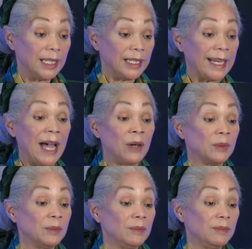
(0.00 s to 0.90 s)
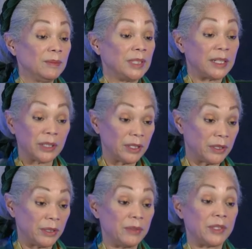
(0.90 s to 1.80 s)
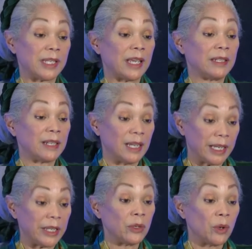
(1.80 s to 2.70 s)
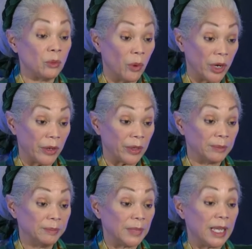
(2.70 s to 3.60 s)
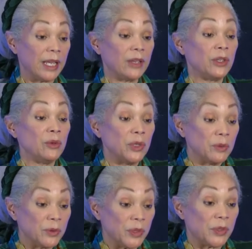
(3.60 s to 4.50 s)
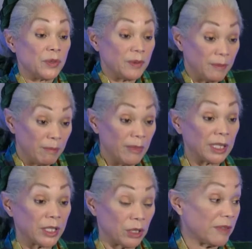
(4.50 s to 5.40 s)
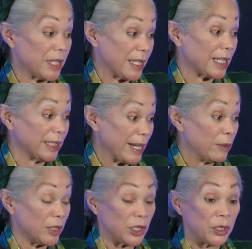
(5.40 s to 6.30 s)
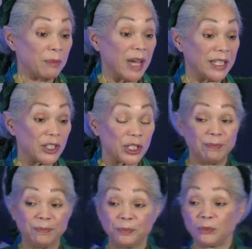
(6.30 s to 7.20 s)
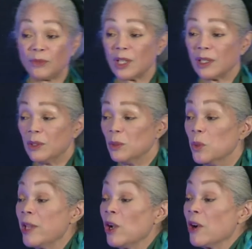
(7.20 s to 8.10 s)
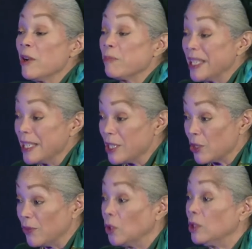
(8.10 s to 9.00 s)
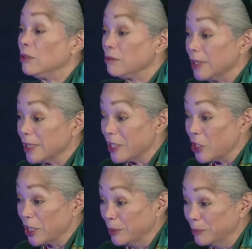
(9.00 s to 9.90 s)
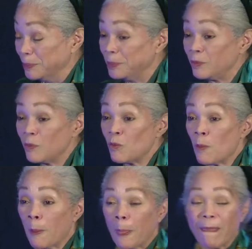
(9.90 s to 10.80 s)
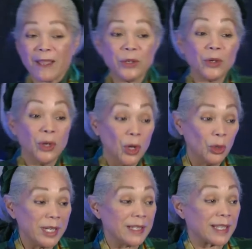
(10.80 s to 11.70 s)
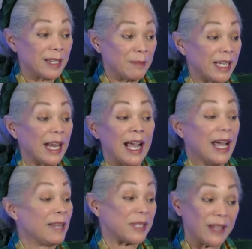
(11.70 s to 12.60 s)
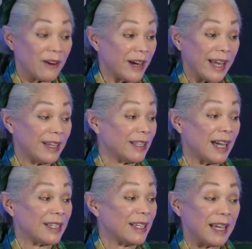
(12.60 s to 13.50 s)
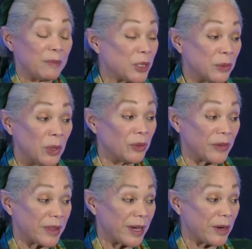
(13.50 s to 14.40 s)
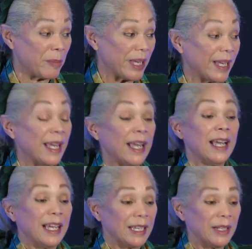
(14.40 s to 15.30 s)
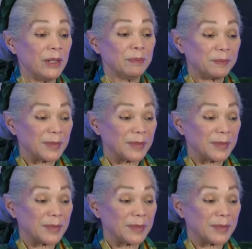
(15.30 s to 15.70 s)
Now, Dr. Hatoot said, Connie, you're a warrior. You use militaristic language too much. We are a peaceful religion. You're always coming in. I'm sorry, I'm too old for therapy, you know.